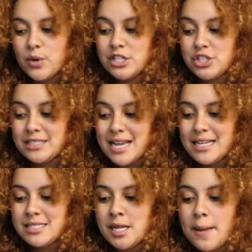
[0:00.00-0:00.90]
when she
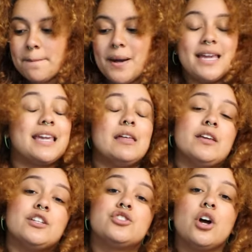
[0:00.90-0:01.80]
tests him by
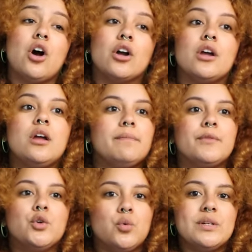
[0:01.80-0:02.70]
killing his dog,
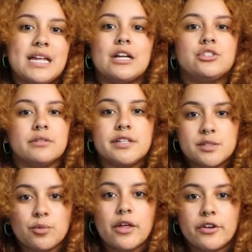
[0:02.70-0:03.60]
who was actually
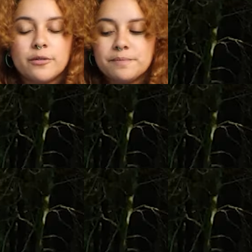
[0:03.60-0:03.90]
his brother.